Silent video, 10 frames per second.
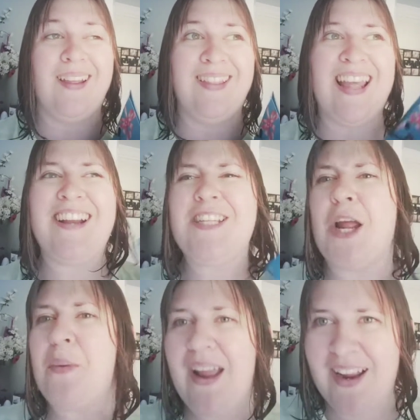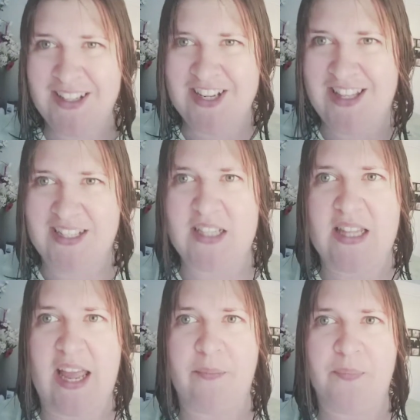There is no way I can do this, is
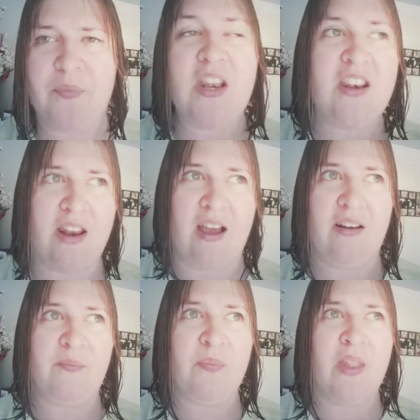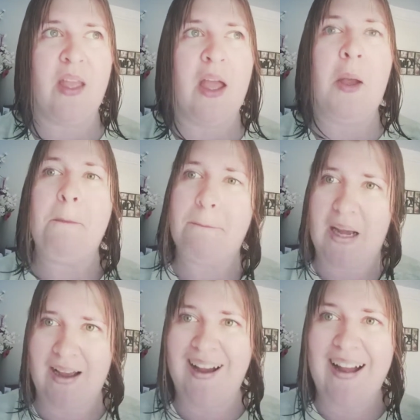there? None.
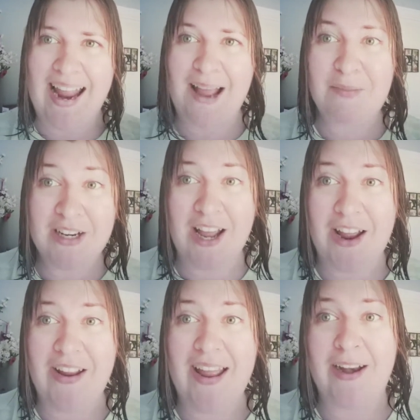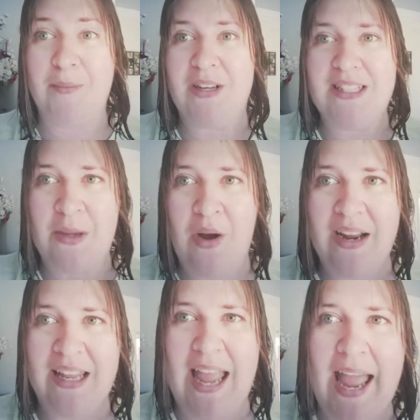But I am going to go and I'm going to see what I
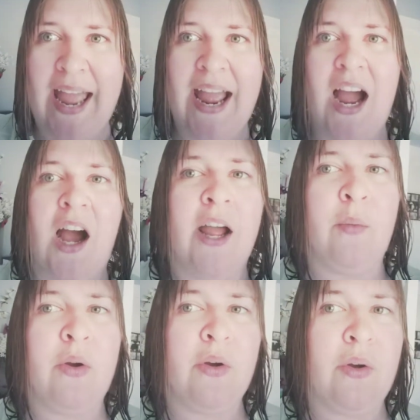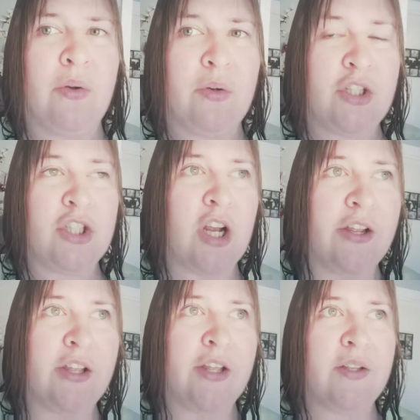can get. I will show
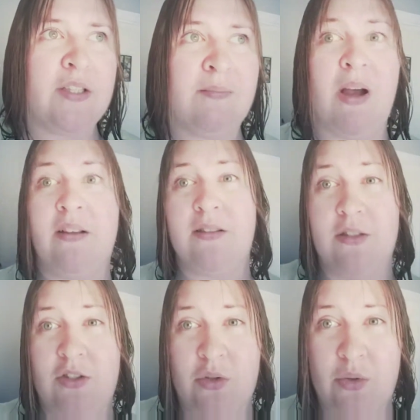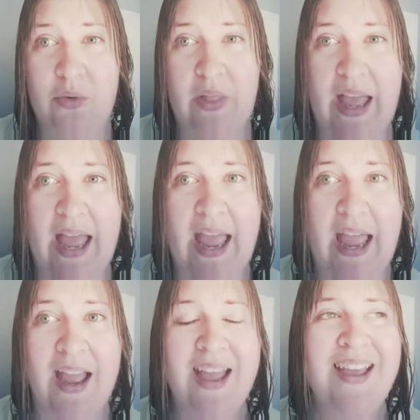you some parts of the store
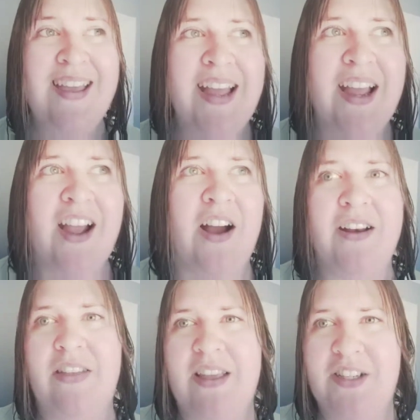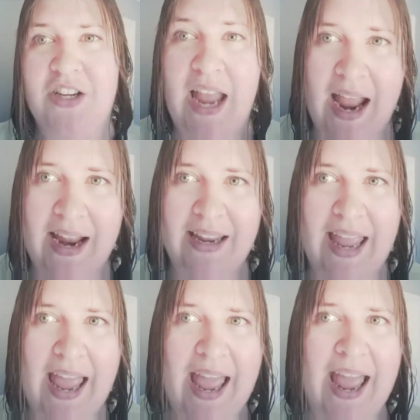there, kind of the things you can
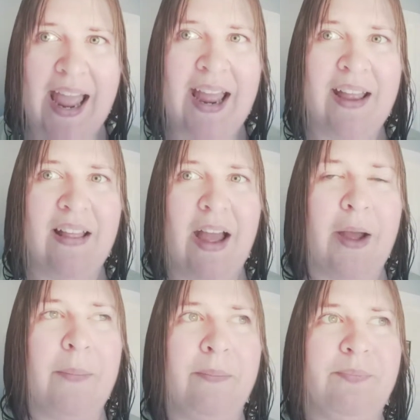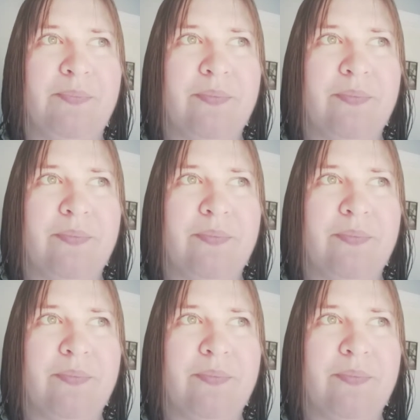get, um,